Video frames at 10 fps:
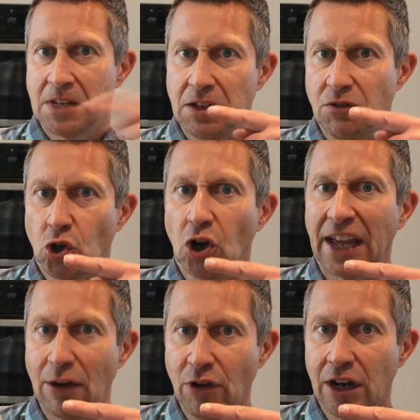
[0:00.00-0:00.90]
you've got to
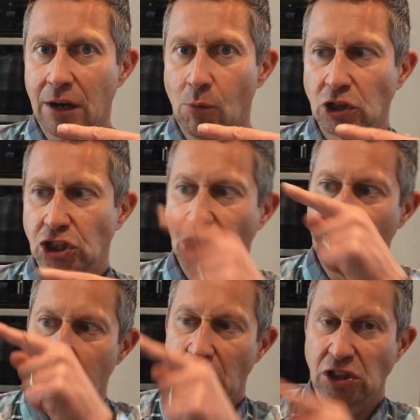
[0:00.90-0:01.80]
get rid of the moisture
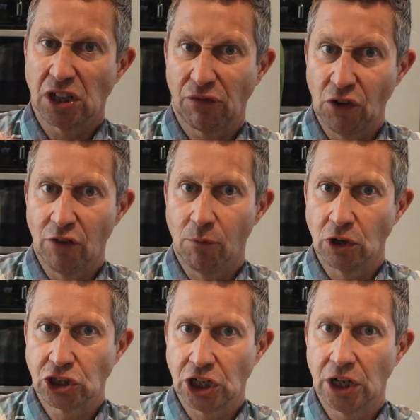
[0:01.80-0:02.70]
because it's full of
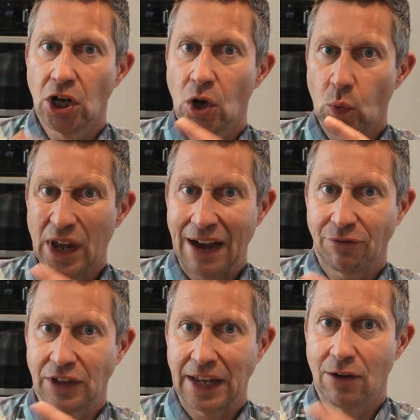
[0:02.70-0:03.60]
moisture. We
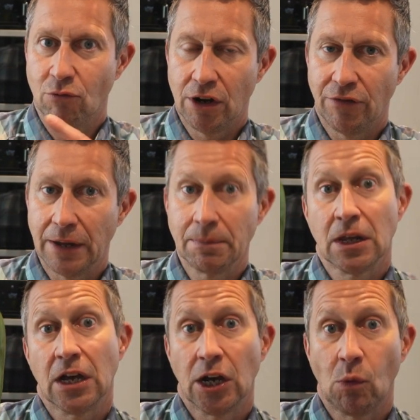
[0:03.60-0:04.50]
have to get rid of it.
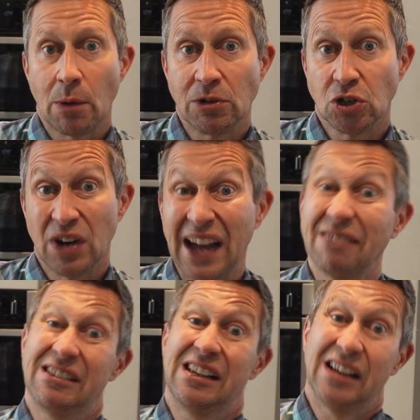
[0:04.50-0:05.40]
And the way we do
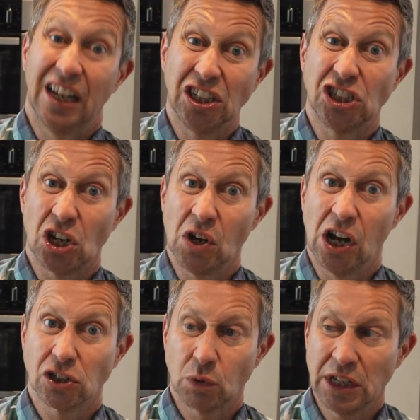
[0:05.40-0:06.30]
that, and I did show you
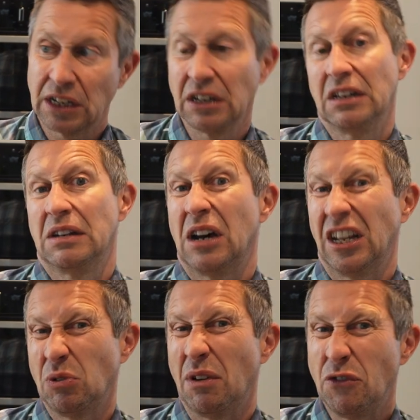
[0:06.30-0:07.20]
last week, I
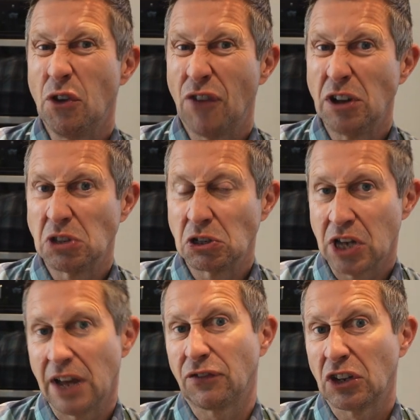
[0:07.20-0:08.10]
do have a few photos
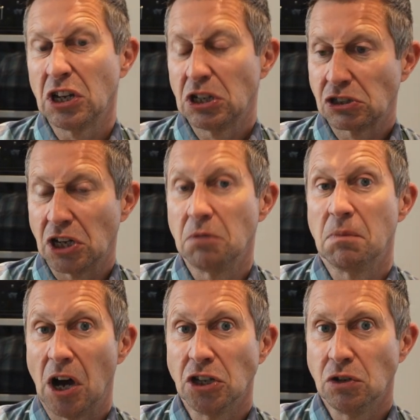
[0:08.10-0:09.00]
left, so
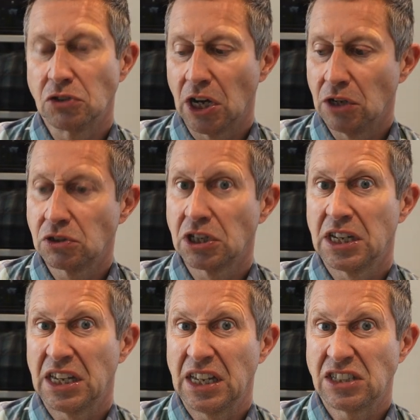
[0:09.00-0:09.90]
I use those,
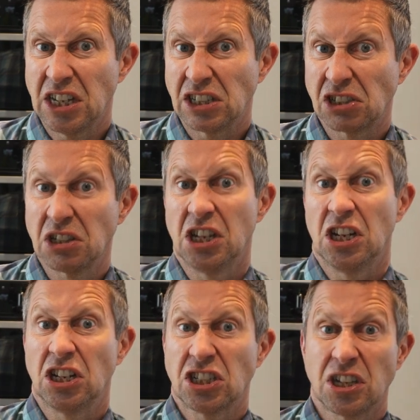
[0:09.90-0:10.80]
is this.
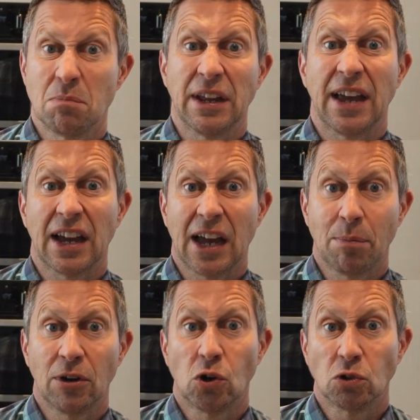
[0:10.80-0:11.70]
Simply get a
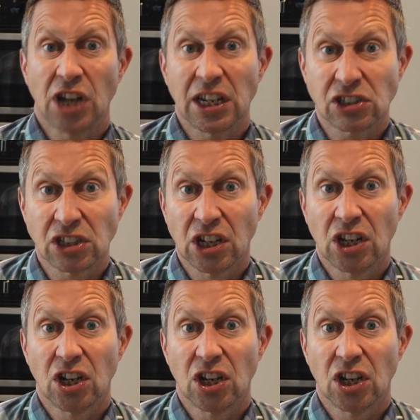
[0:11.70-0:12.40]
couple of courgettes,